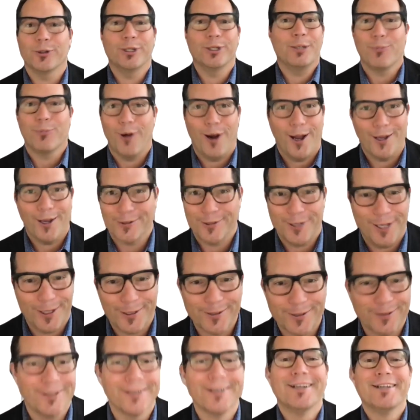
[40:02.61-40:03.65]

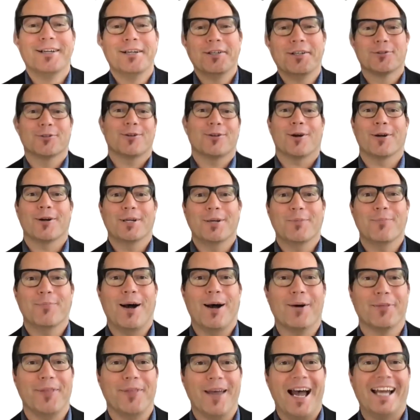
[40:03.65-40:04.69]
process. Sorry
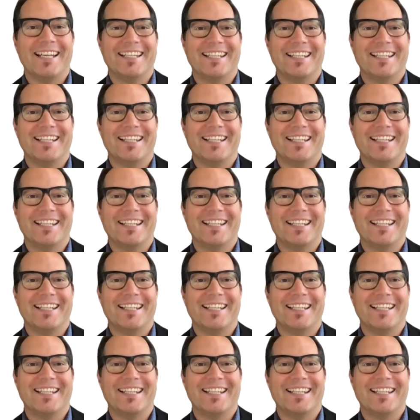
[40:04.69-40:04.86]
about that.